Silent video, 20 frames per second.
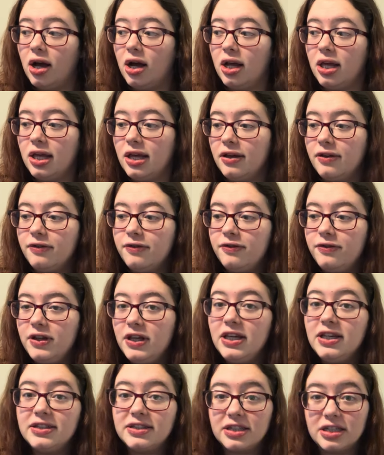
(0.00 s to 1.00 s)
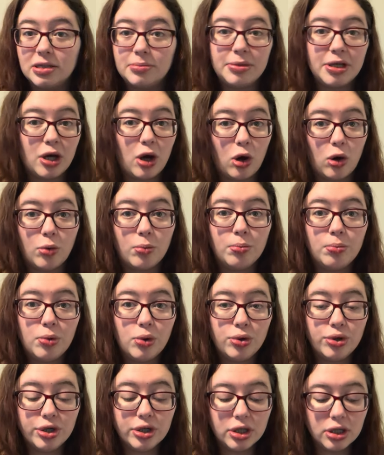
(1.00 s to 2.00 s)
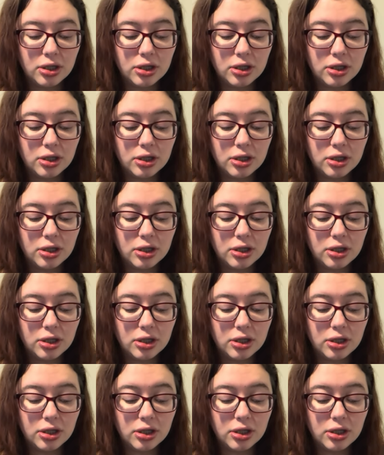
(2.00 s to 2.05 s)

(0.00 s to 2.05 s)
if he's gonna be home more.